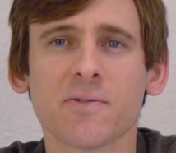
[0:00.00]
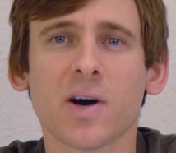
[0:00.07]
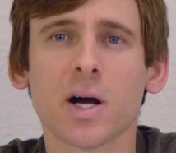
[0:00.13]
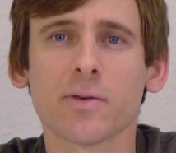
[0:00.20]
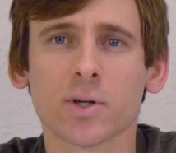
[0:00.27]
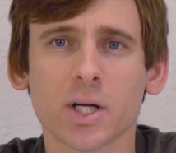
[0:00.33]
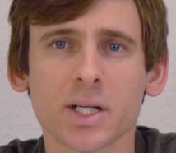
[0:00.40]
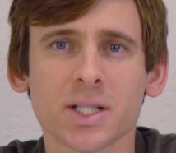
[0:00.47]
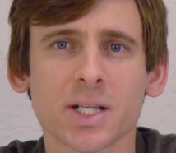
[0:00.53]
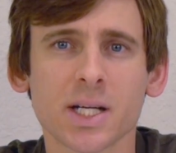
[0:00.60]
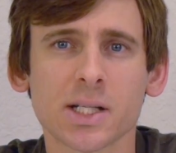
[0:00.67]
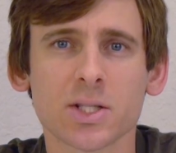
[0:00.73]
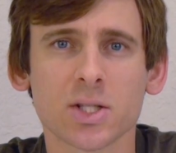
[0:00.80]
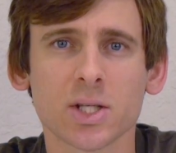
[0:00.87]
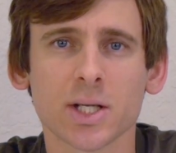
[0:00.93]
or
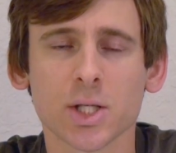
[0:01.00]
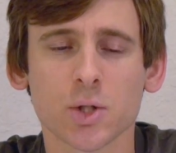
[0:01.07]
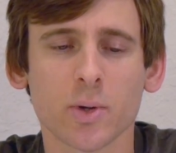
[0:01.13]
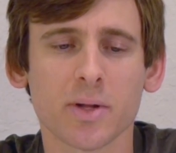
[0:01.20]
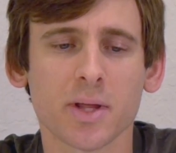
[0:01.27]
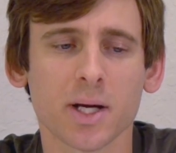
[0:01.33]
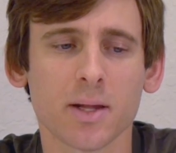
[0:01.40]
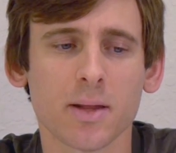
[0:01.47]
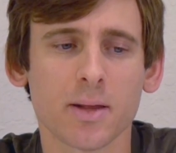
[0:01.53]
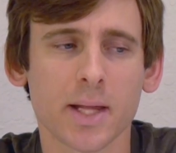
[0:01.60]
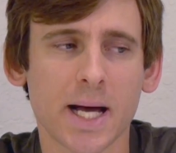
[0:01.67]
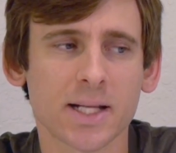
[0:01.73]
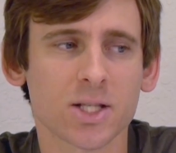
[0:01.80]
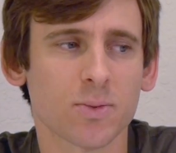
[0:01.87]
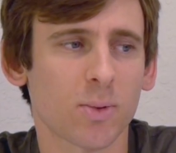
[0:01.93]
1986, so I think
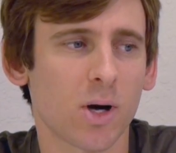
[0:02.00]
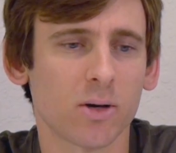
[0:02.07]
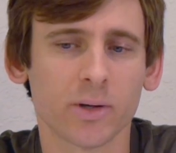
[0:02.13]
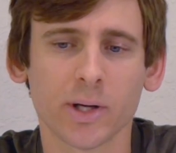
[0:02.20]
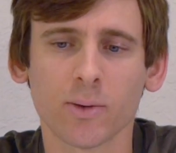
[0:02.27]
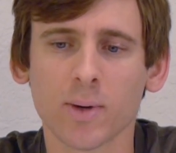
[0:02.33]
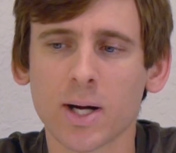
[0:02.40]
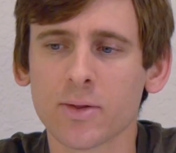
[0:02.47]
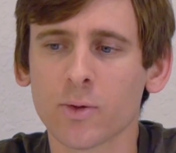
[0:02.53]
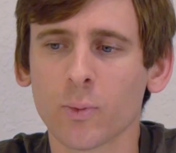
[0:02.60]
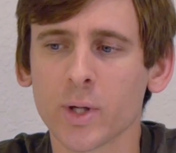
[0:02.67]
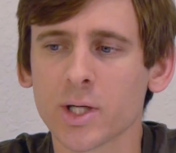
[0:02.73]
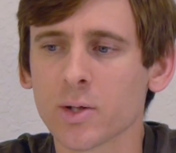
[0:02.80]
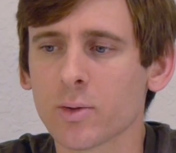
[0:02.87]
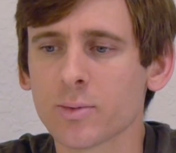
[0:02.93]
that's probably around the
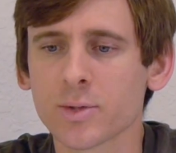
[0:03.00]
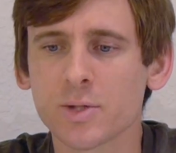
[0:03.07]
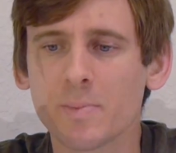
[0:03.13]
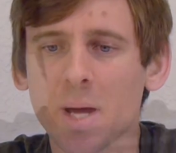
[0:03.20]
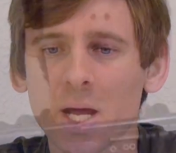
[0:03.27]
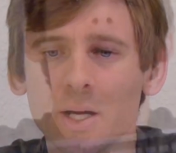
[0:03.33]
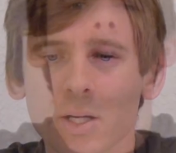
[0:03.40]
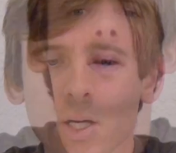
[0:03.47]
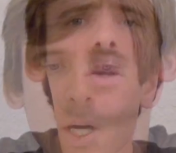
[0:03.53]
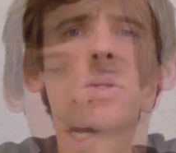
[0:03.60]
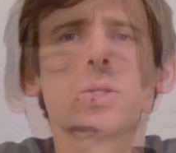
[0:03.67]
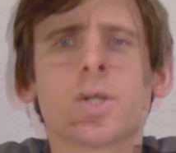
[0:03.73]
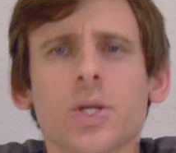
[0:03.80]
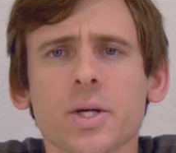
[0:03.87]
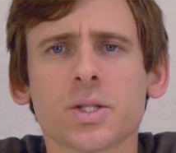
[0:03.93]
window it was made.
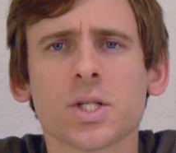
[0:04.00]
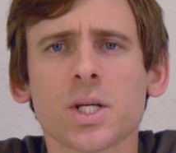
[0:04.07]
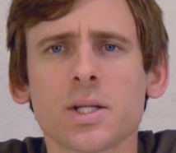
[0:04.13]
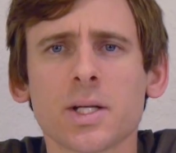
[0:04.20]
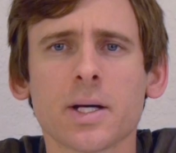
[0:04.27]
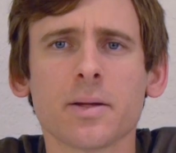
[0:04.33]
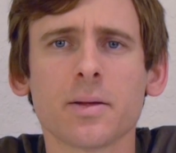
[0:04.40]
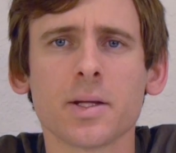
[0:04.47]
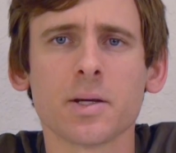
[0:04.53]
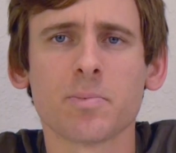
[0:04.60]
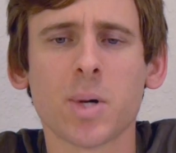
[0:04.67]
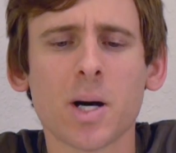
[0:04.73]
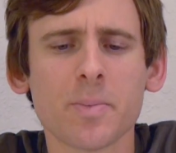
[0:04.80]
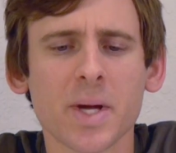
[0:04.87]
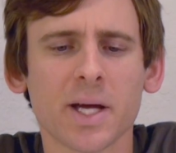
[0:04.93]
So you can see that the
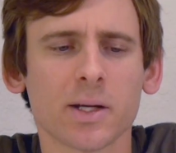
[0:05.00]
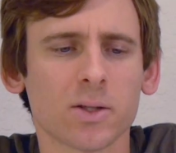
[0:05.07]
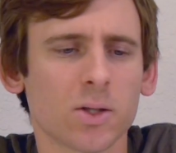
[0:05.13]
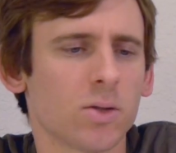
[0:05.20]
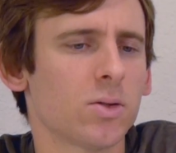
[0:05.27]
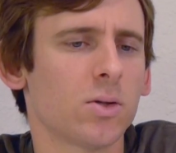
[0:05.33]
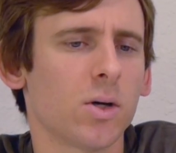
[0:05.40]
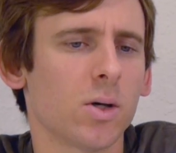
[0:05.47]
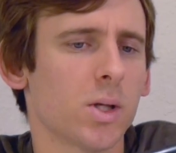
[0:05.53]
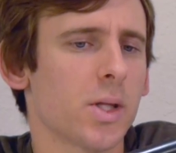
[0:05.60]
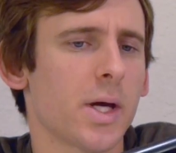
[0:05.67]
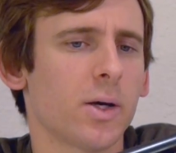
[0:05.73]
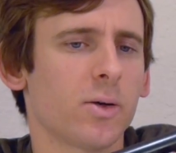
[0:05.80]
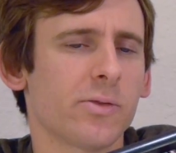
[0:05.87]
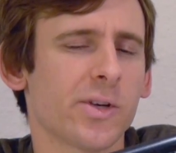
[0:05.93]
pump handle on
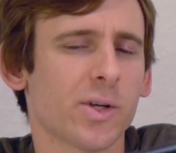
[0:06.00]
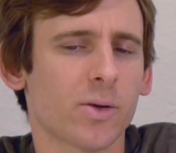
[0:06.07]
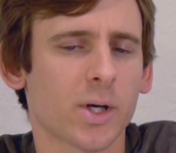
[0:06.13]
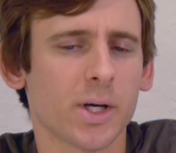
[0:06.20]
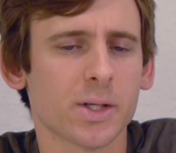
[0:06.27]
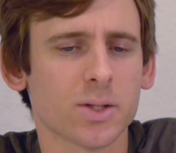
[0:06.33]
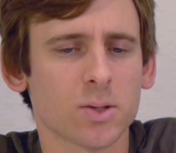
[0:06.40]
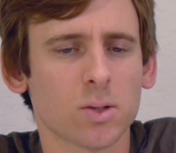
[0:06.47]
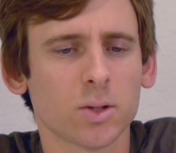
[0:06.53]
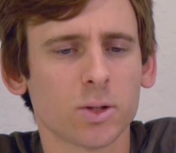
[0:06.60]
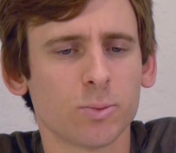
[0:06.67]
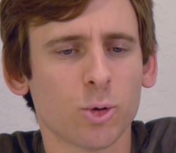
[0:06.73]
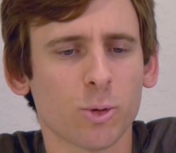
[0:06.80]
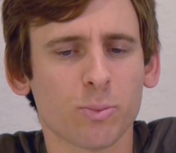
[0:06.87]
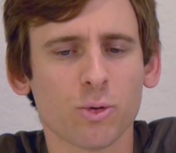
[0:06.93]
the elevator gun is a little
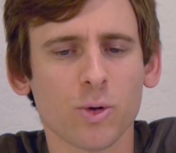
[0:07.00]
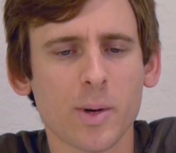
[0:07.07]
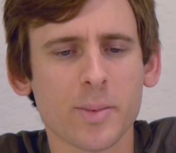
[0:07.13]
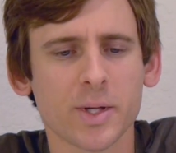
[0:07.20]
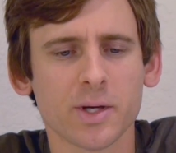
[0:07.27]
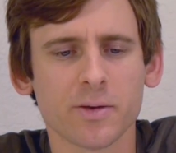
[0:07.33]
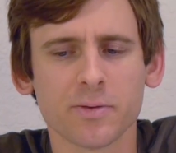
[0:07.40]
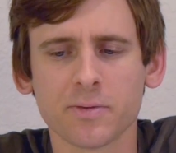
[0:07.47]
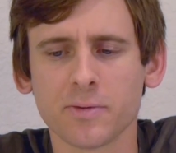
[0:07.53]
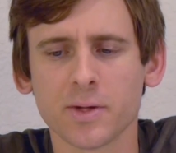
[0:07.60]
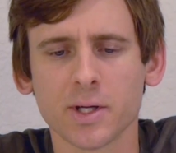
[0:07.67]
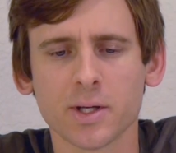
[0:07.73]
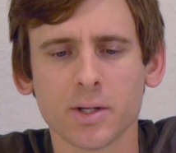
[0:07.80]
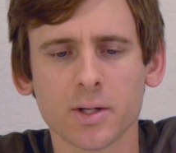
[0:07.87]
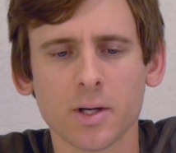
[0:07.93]
more primitive
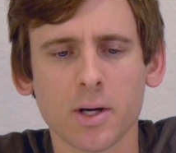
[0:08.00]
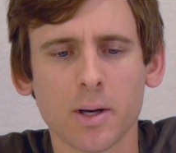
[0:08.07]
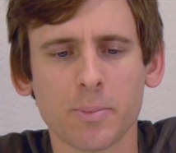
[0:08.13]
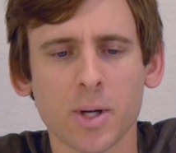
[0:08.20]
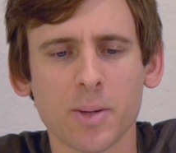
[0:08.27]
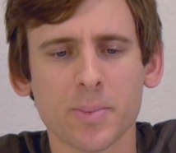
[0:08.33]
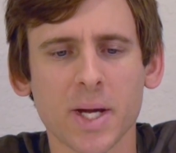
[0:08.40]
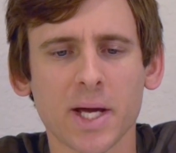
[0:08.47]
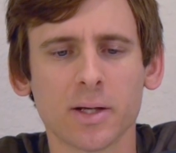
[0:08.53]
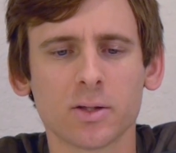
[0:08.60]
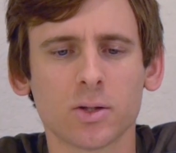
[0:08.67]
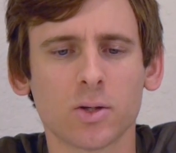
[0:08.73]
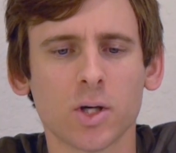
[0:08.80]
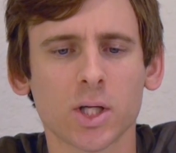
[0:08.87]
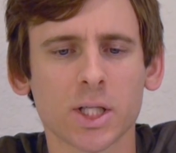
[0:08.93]
than a pump
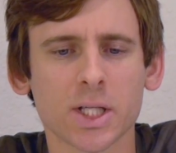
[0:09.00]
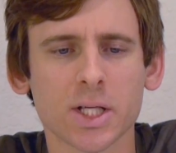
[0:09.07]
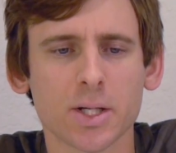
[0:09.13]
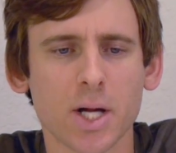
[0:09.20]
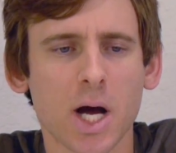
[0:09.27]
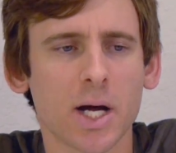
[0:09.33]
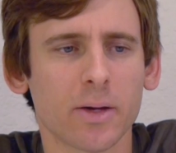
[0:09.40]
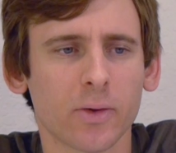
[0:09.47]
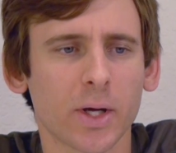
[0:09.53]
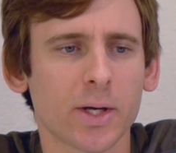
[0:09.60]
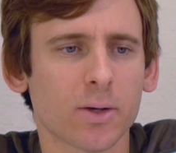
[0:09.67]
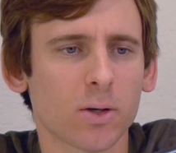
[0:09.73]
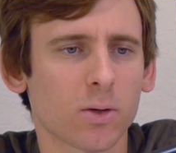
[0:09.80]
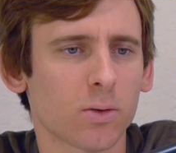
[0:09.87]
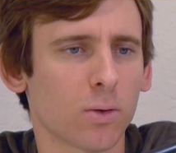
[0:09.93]
handle on an
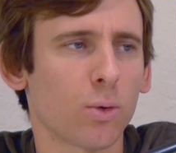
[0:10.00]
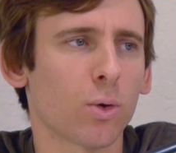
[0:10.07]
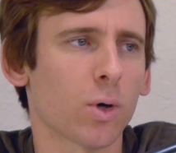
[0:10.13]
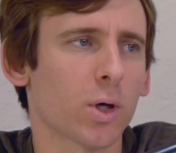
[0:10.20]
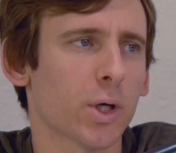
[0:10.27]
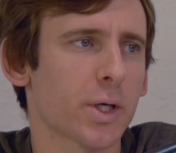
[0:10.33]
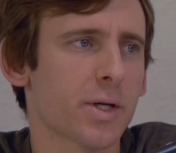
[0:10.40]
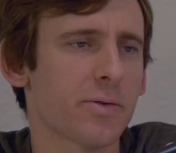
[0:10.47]
Annihilator or on an